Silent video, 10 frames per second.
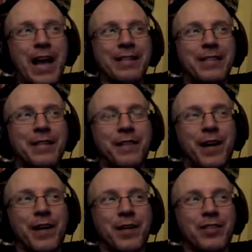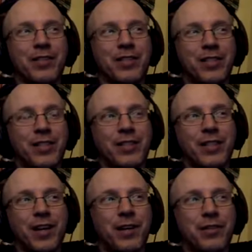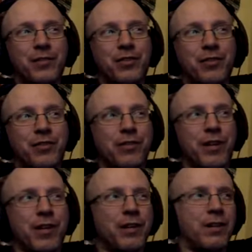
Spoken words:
anti-violence kind of story.